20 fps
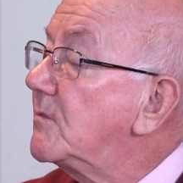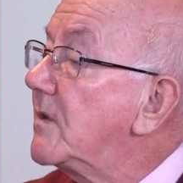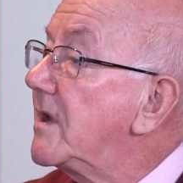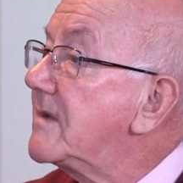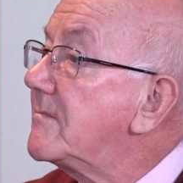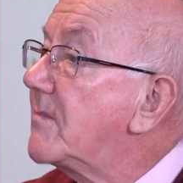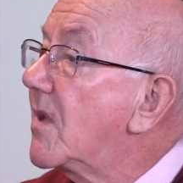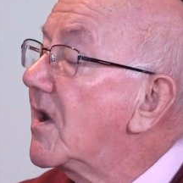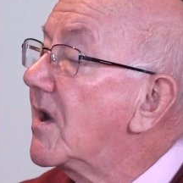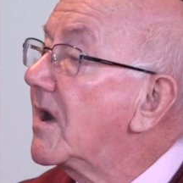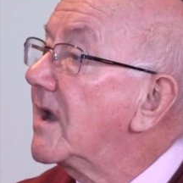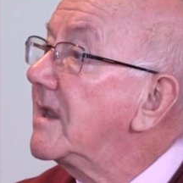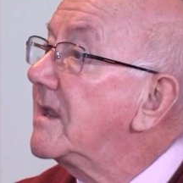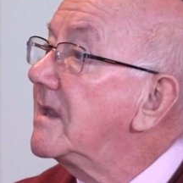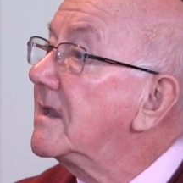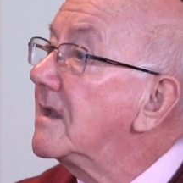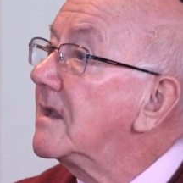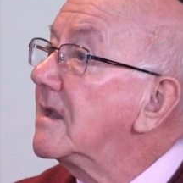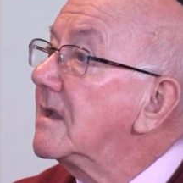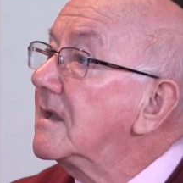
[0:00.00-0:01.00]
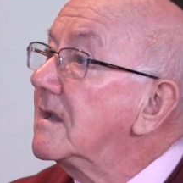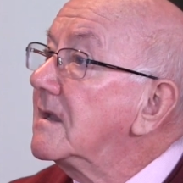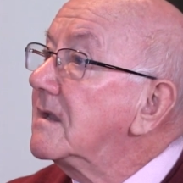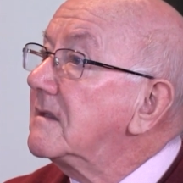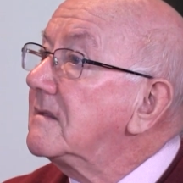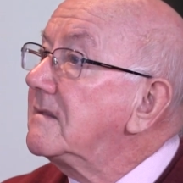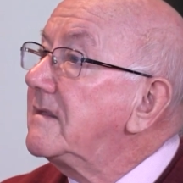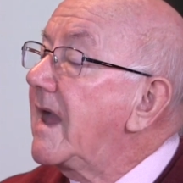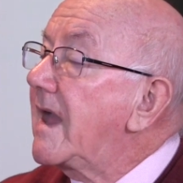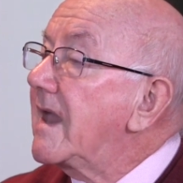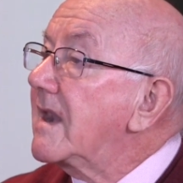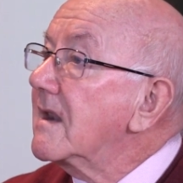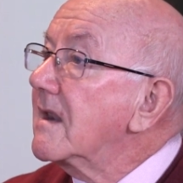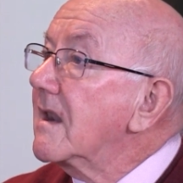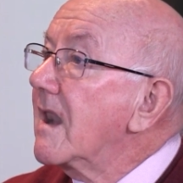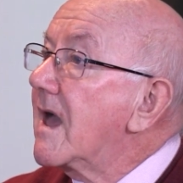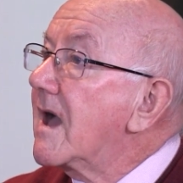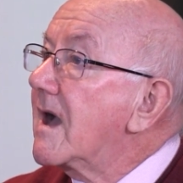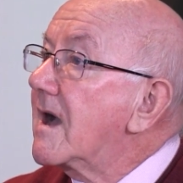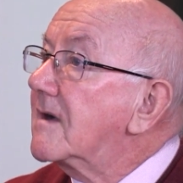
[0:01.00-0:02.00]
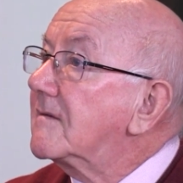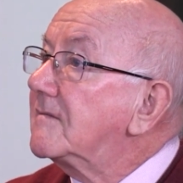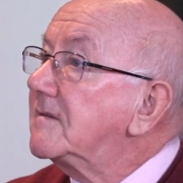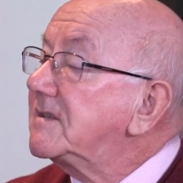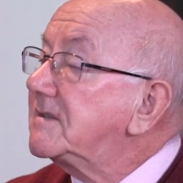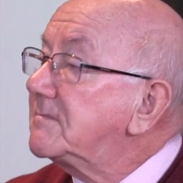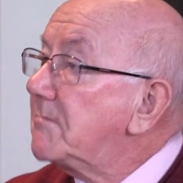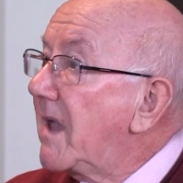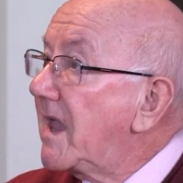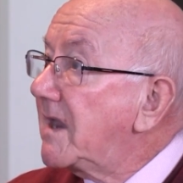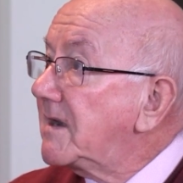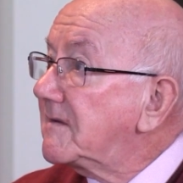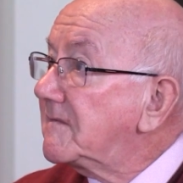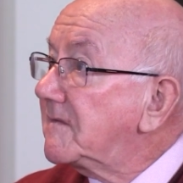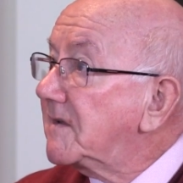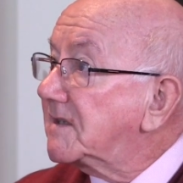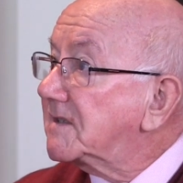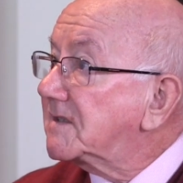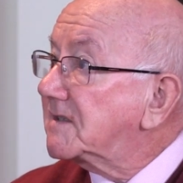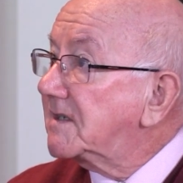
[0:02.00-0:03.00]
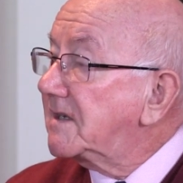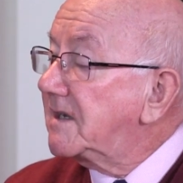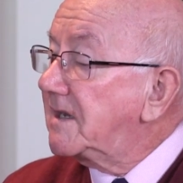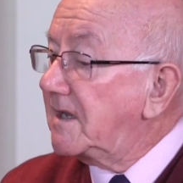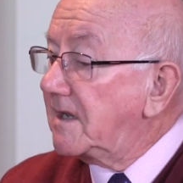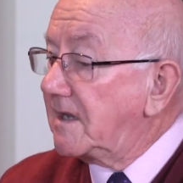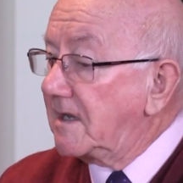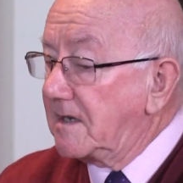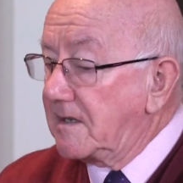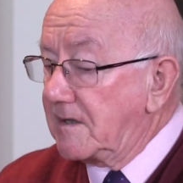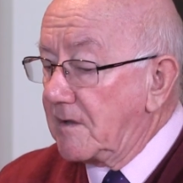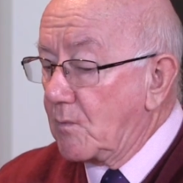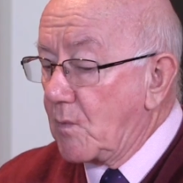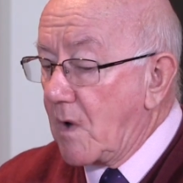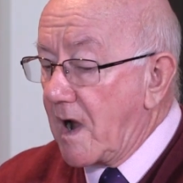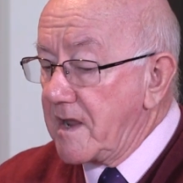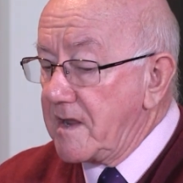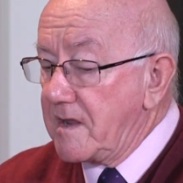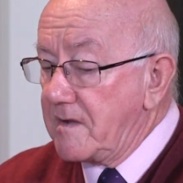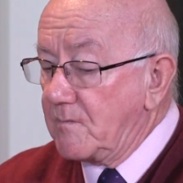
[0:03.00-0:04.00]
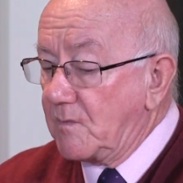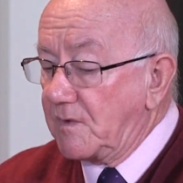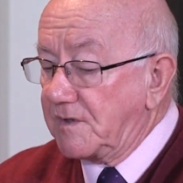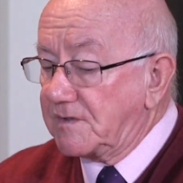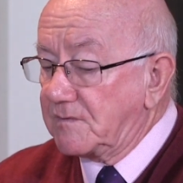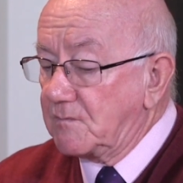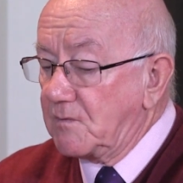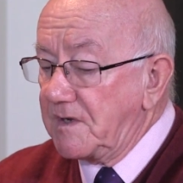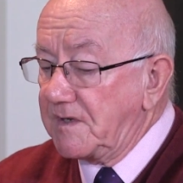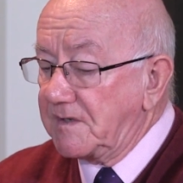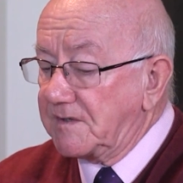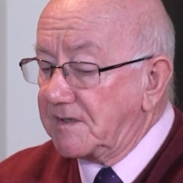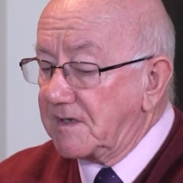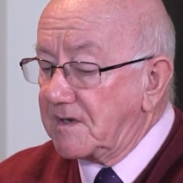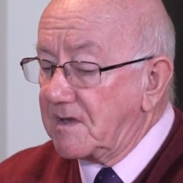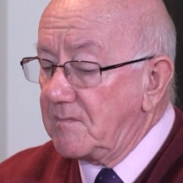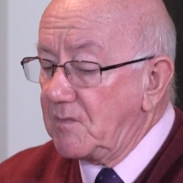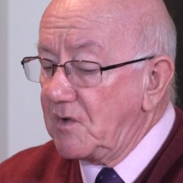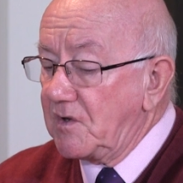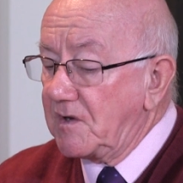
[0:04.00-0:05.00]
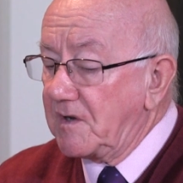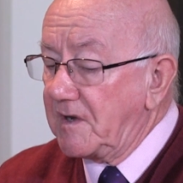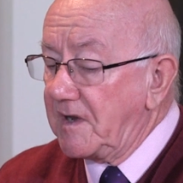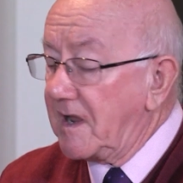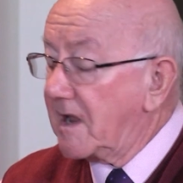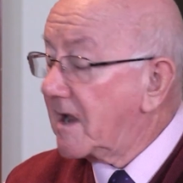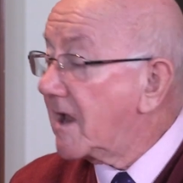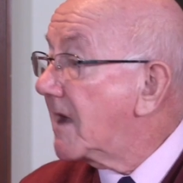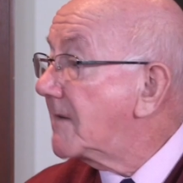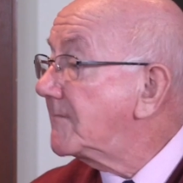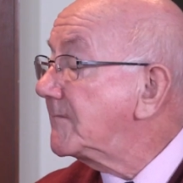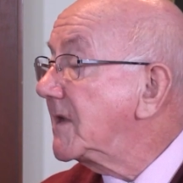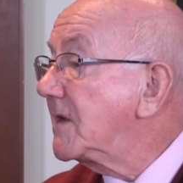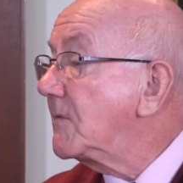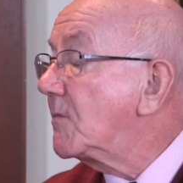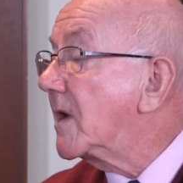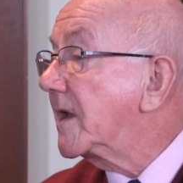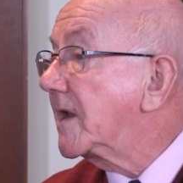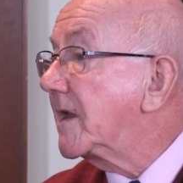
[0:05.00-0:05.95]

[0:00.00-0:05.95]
whereby that love is manifested in the way in which we as a community accompany one